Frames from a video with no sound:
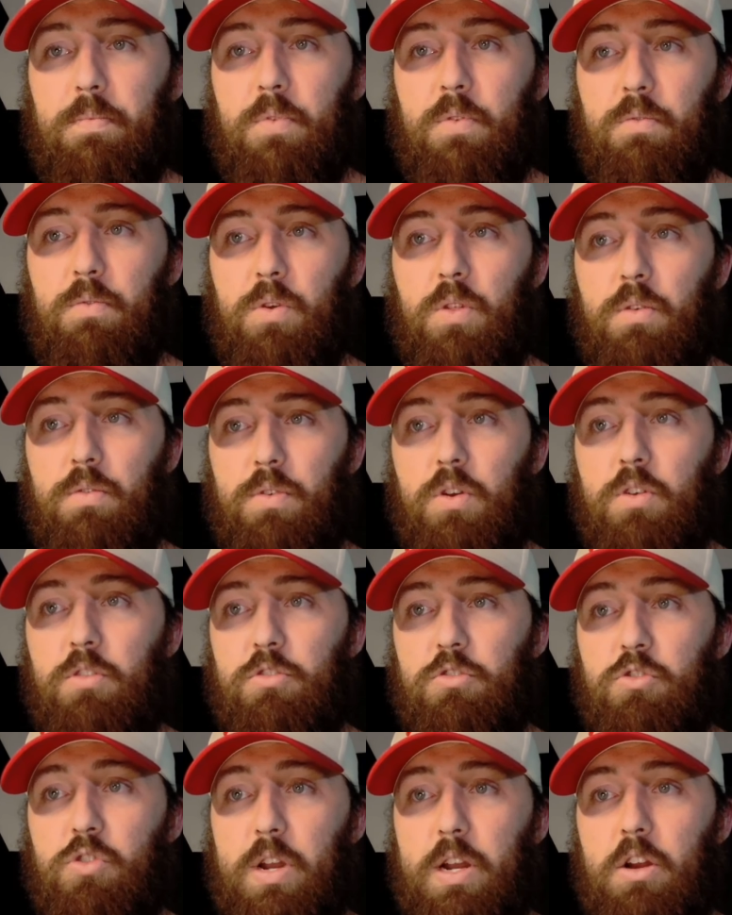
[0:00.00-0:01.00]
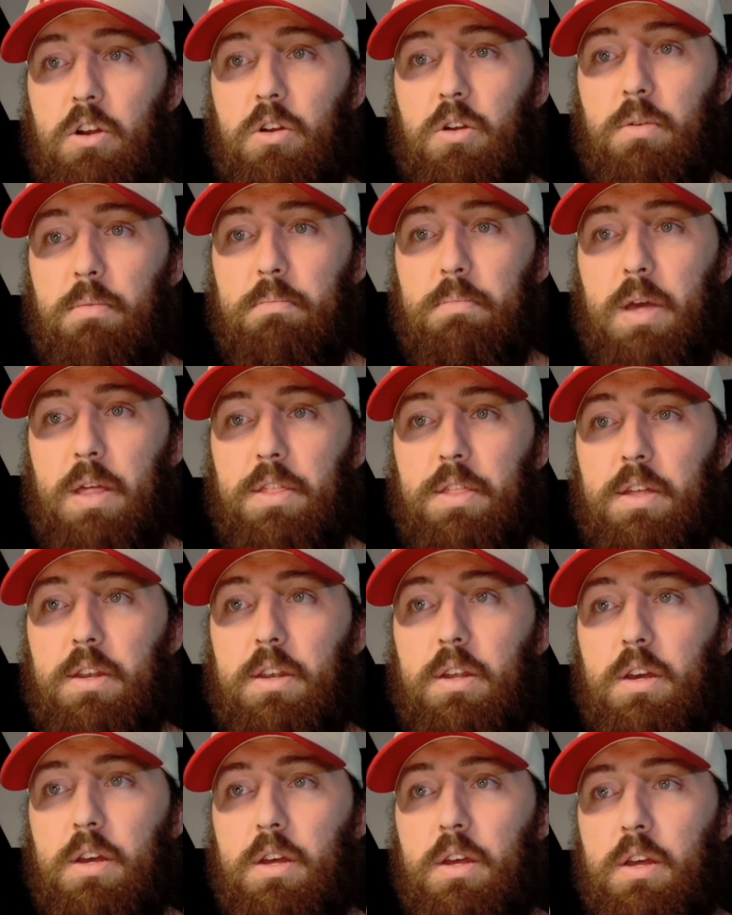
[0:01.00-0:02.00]
for the first trigger
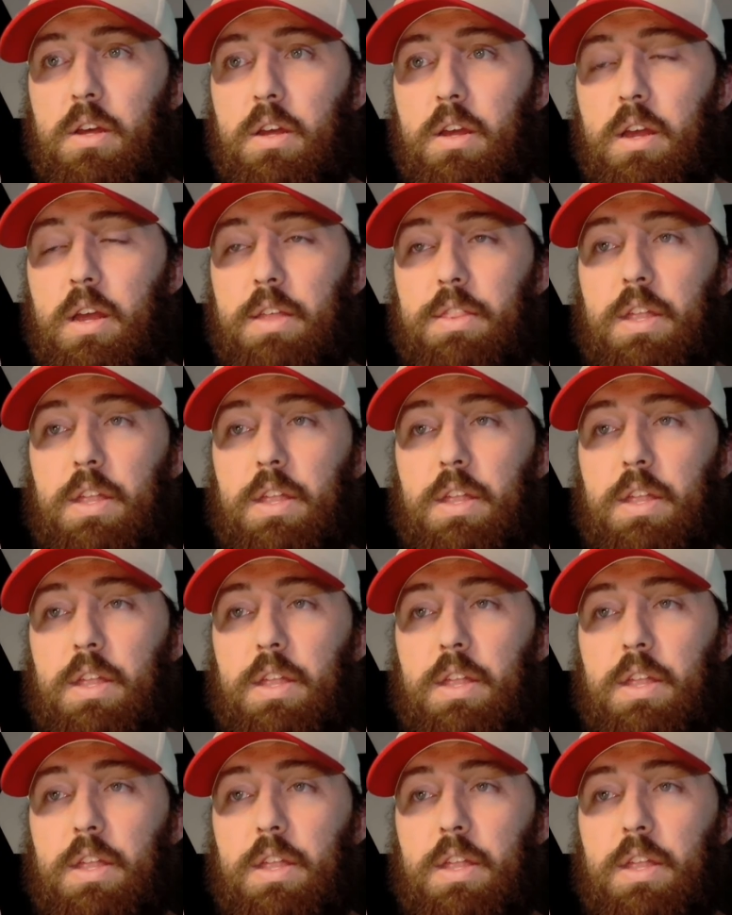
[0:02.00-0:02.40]
method. And